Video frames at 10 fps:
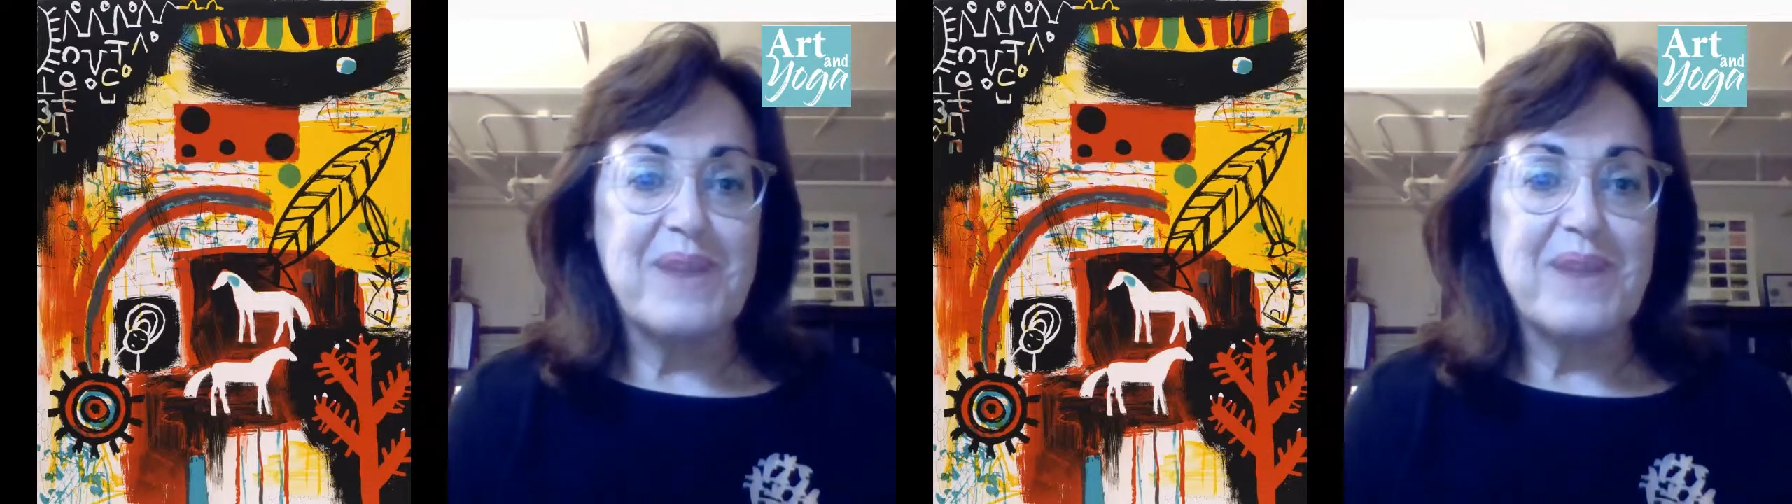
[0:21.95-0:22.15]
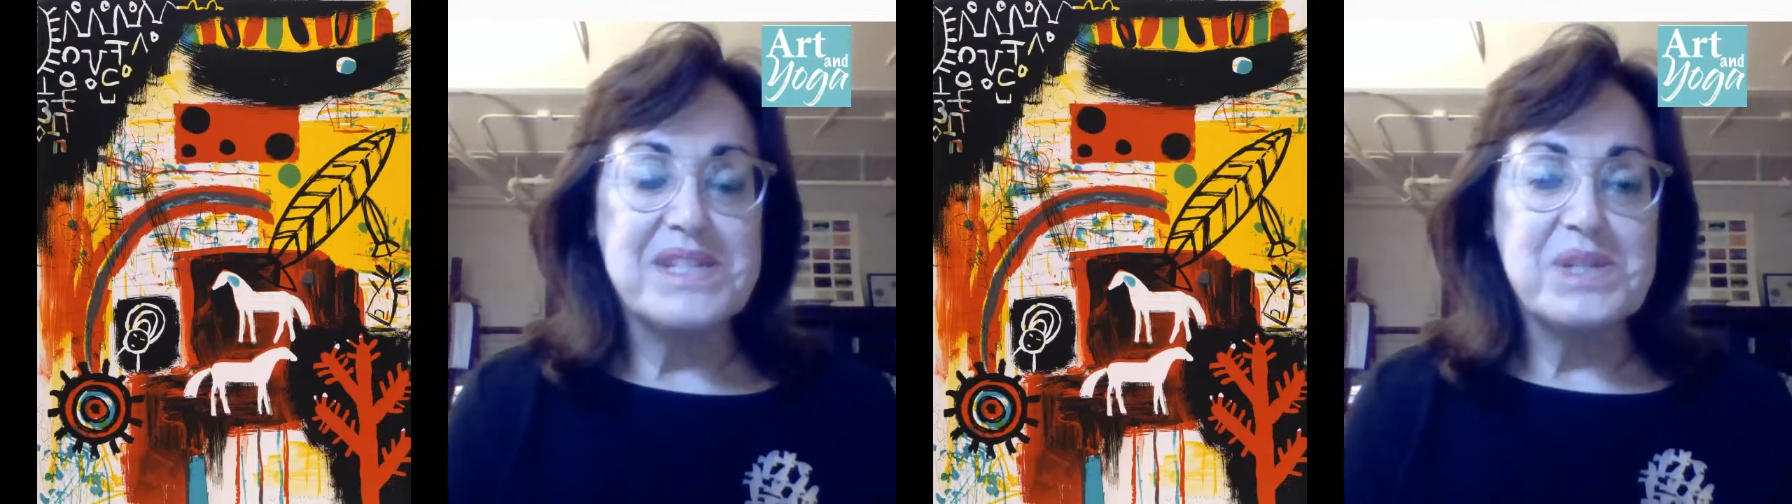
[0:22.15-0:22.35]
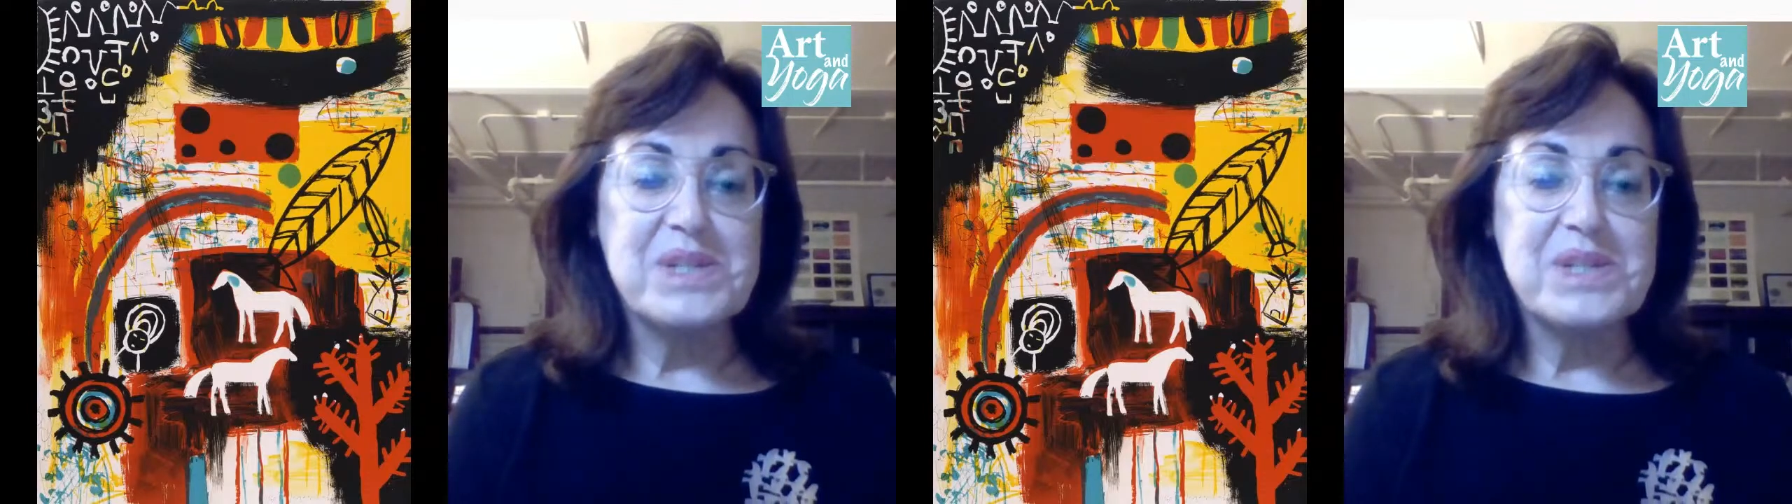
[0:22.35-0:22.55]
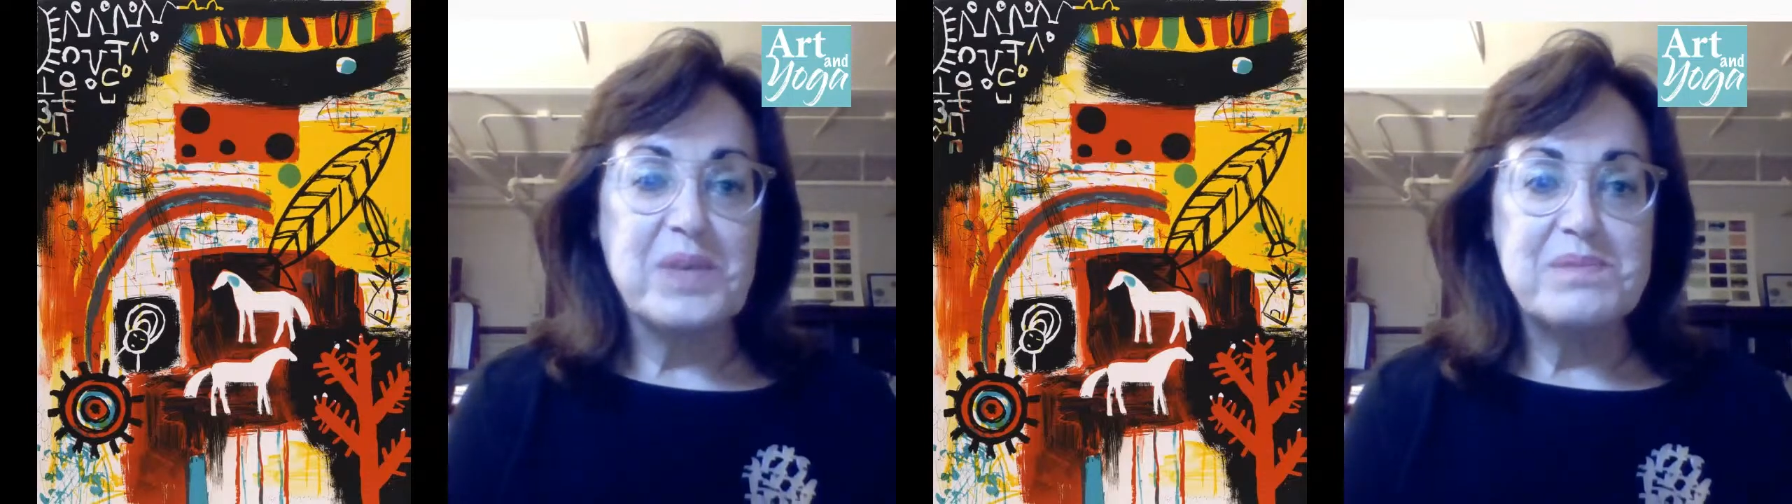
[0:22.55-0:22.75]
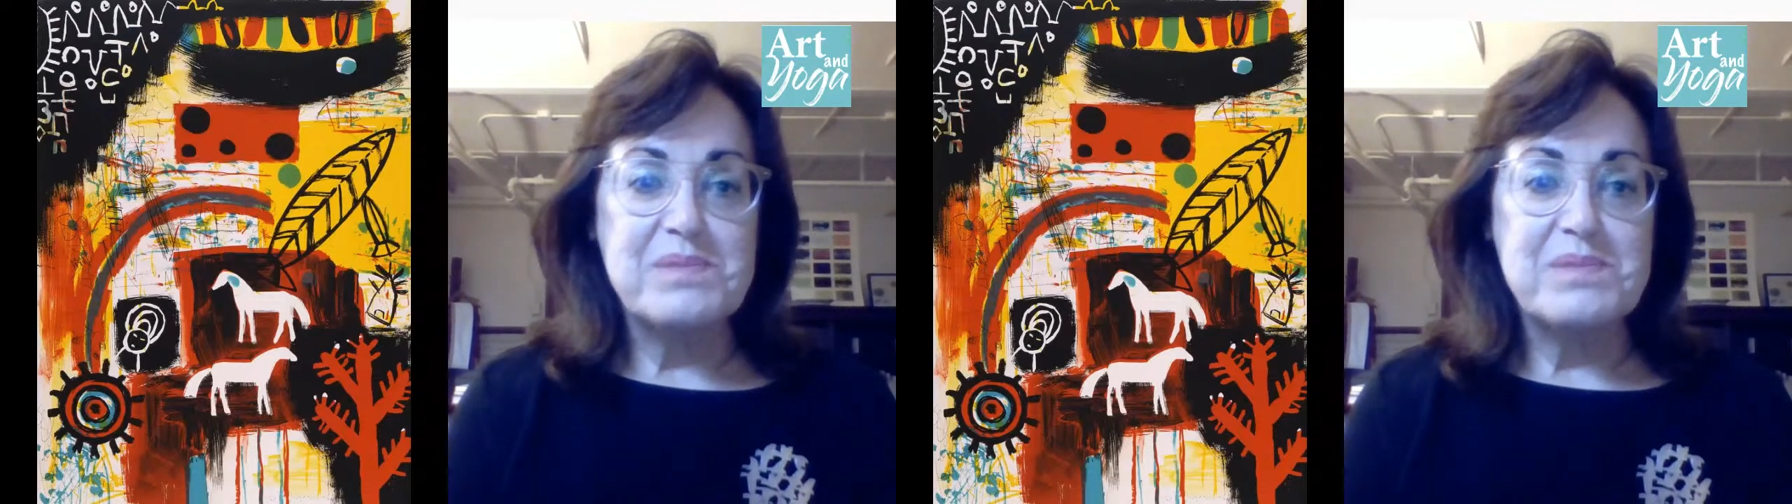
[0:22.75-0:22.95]
Williams
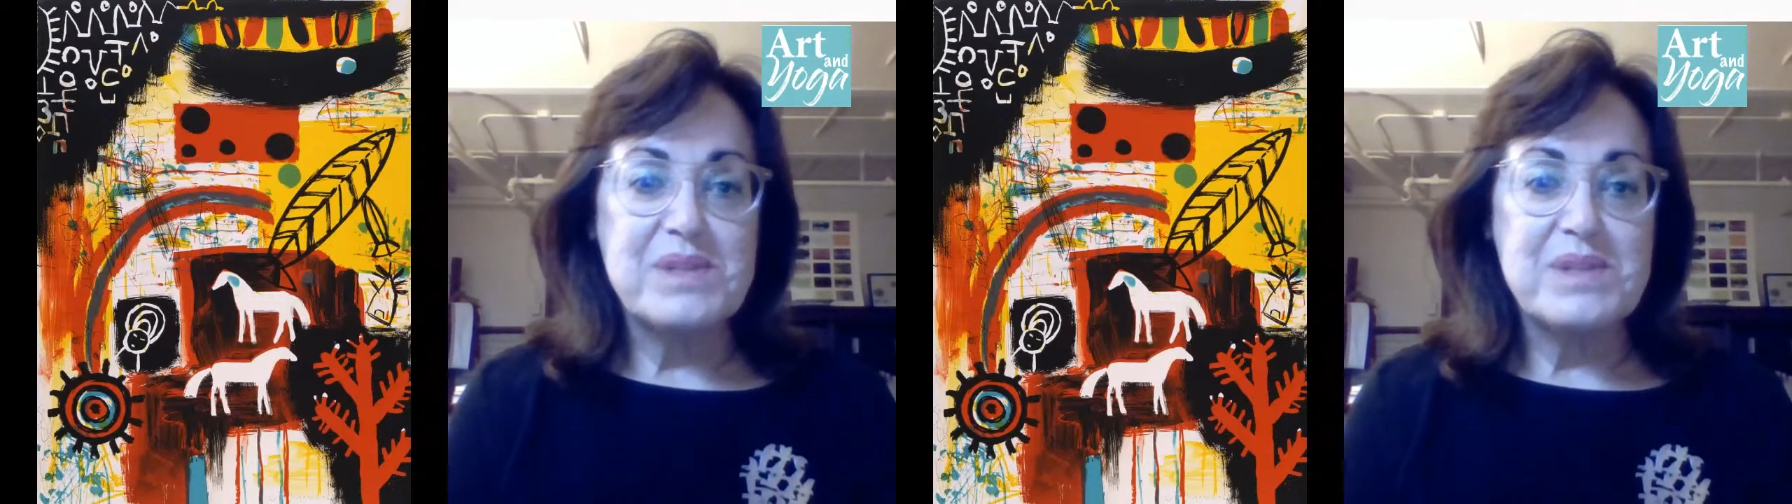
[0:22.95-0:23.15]
Proctor